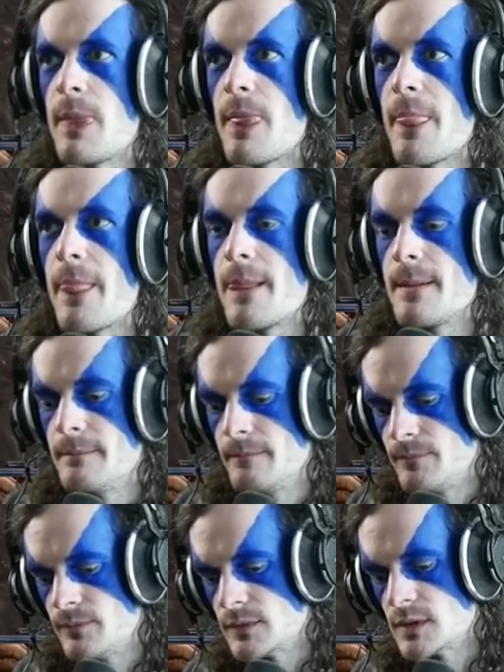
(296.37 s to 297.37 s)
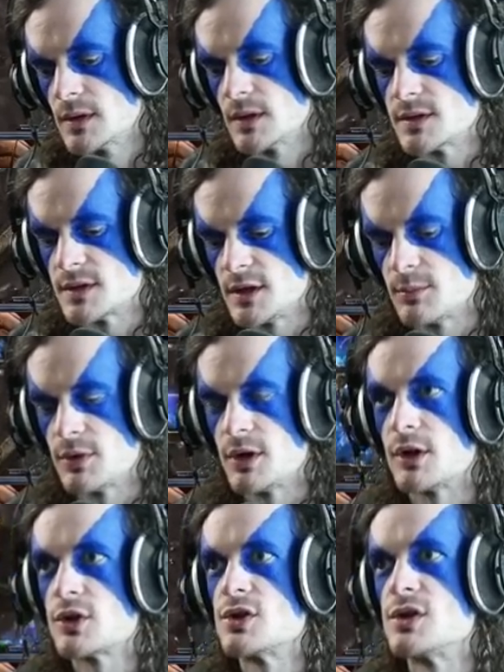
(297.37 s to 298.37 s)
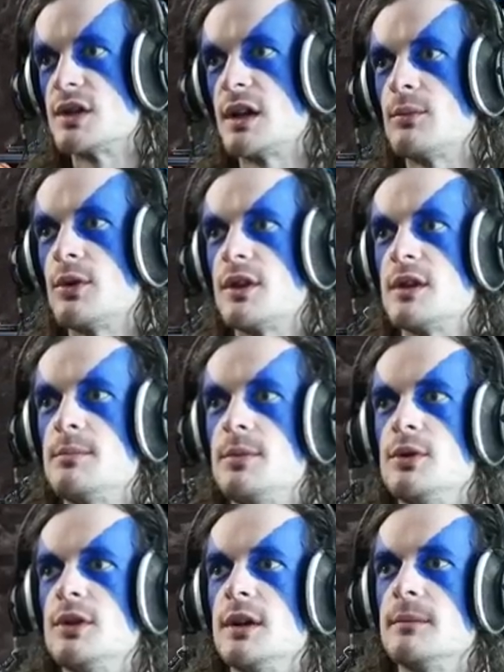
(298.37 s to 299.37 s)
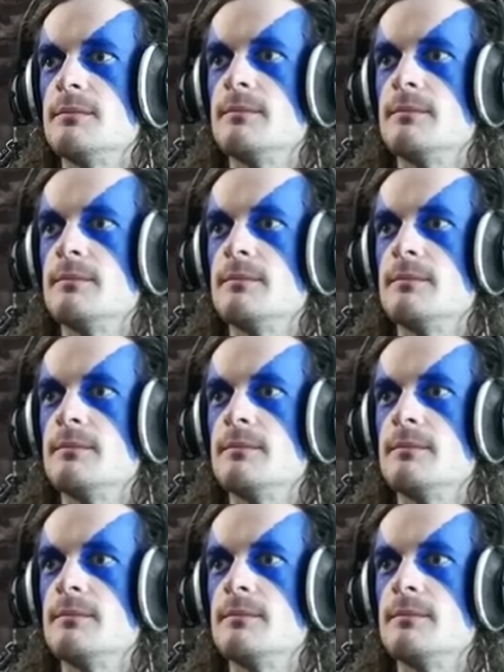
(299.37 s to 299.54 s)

Let's see the production tab. What are they building?